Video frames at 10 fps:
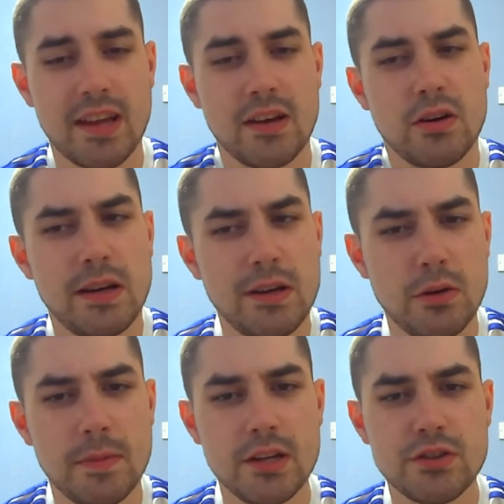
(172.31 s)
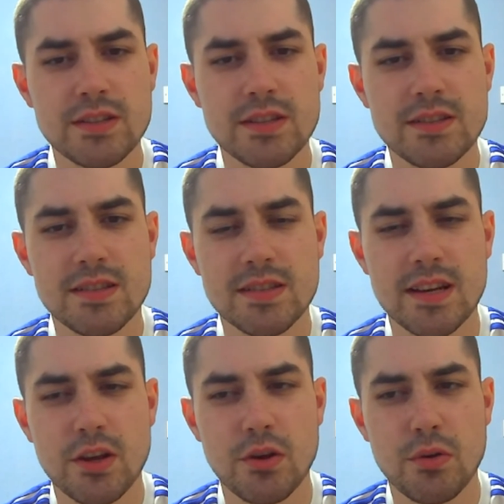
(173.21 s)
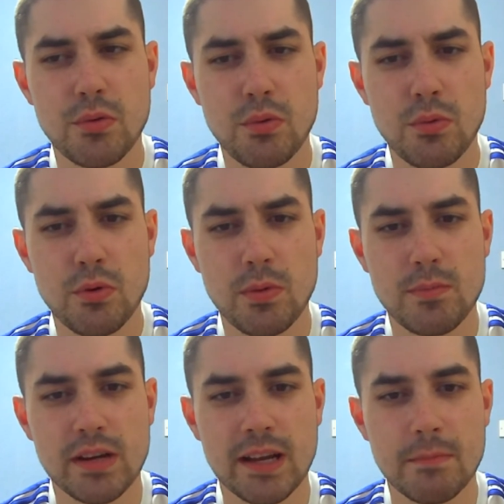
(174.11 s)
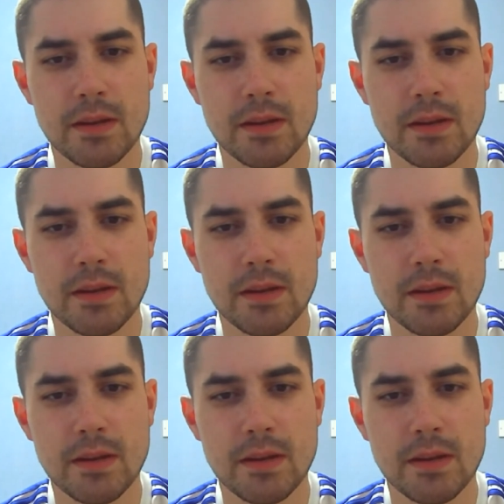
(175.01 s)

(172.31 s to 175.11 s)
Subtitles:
it'll be interesting to see who we bring in,